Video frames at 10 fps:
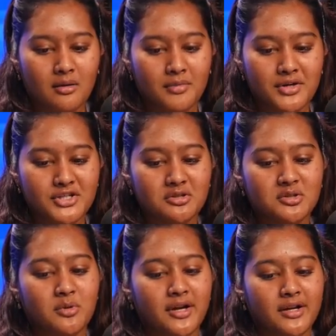She was
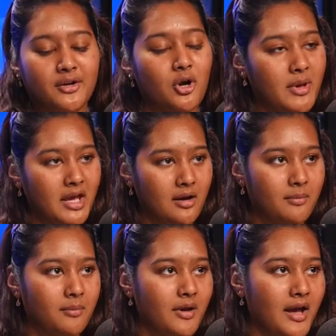wearing no makeup,
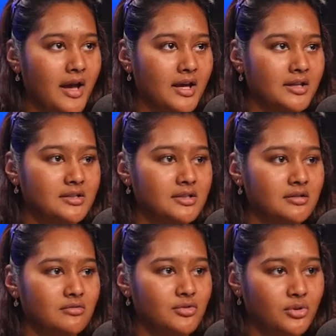and
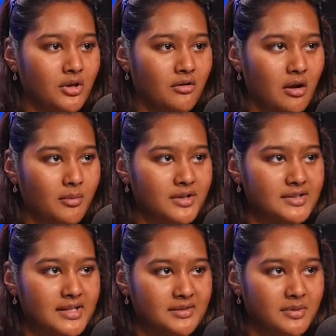Julia Roberts
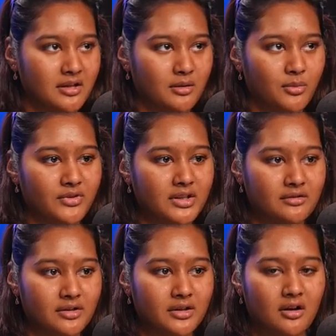has been in a movie
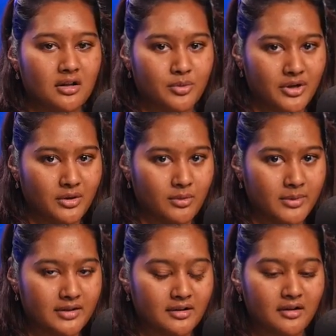literally called Pretty
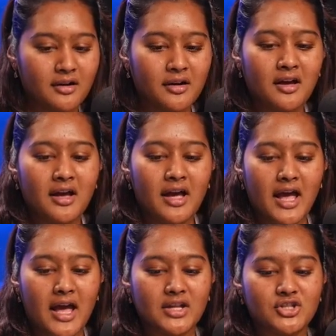Woman.
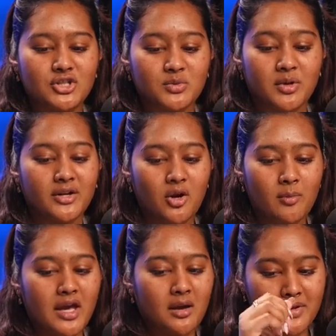And she was wearing no
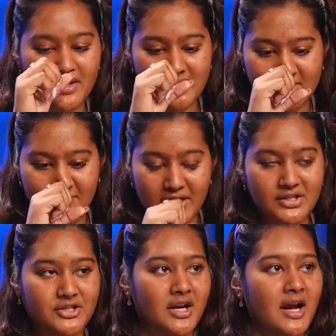makeup in this
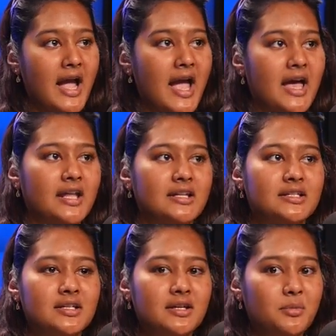picture, and
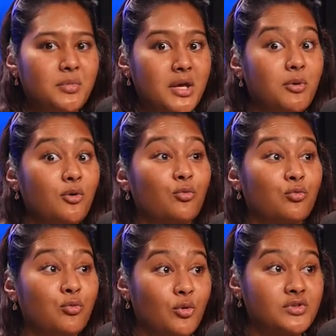people
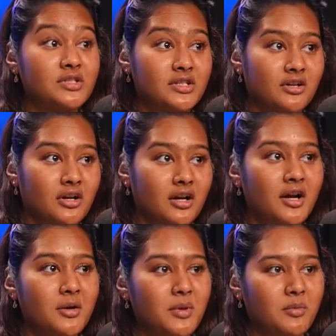roasted her.
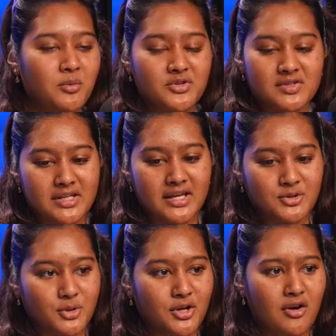People were just like,
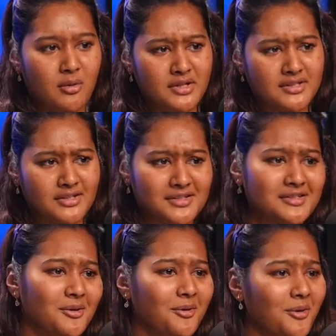Julia Roberts looks
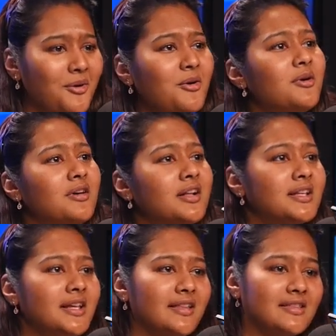so old,
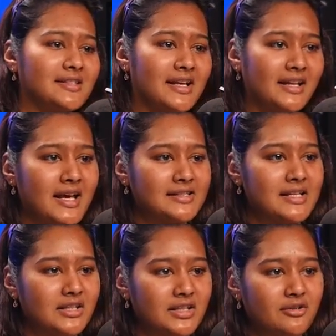and this and next.
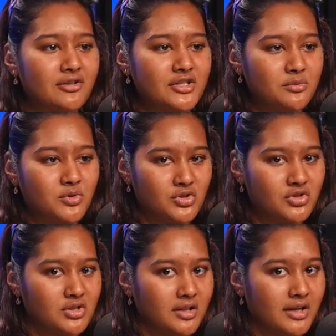And literally, she was just
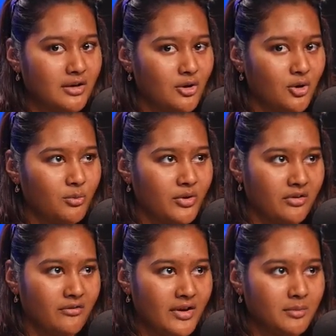chilling at home with her
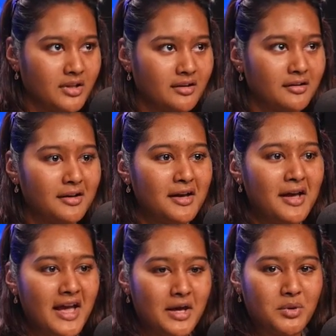family.
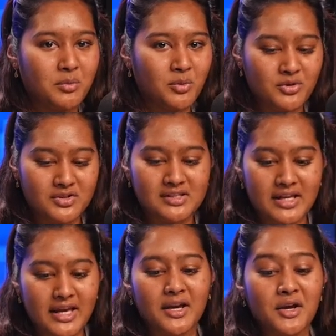And people were just
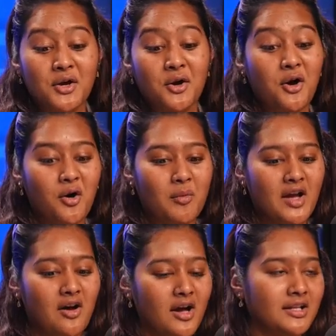like, oh my
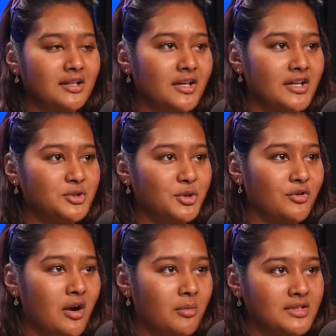god, look at Julia
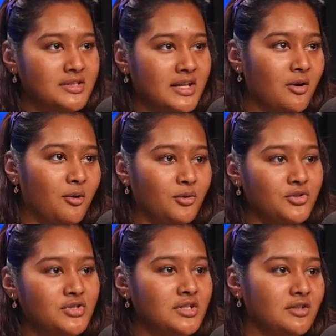Roberts, look how old
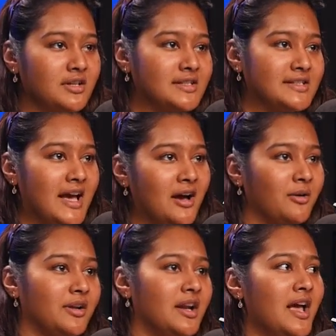she looks now,
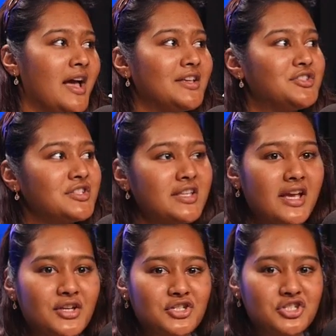and just
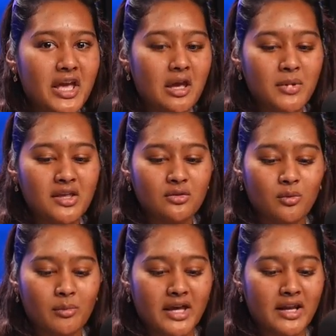like shaming the
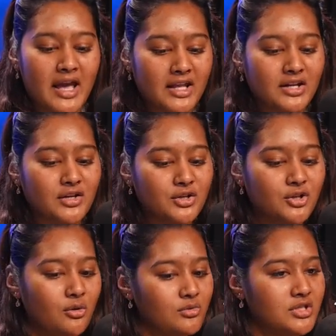woman. And you know,
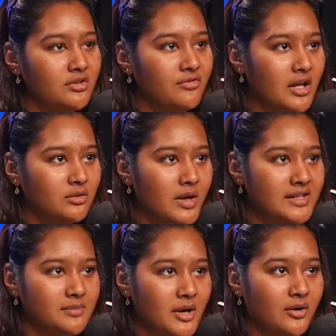she felt ways
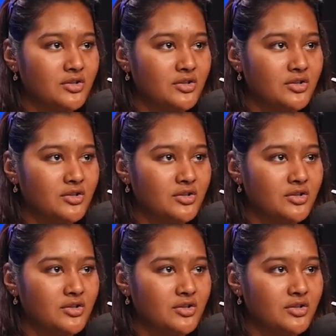about it.